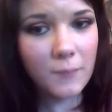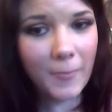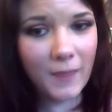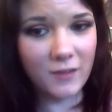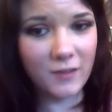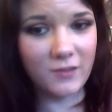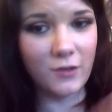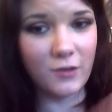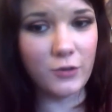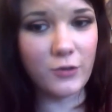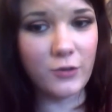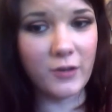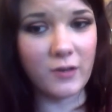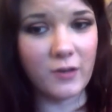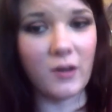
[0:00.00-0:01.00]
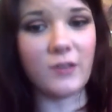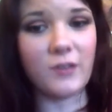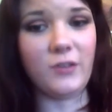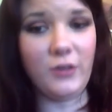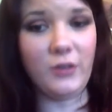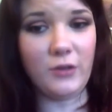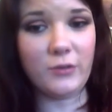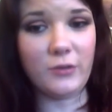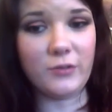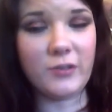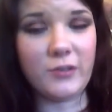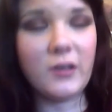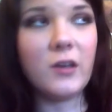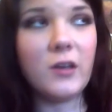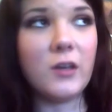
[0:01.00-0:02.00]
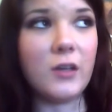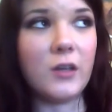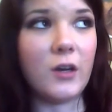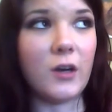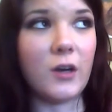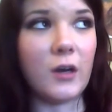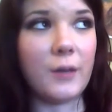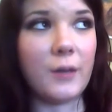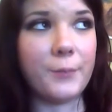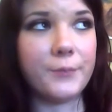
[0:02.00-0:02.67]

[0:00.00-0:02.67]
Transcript: And so you can also use your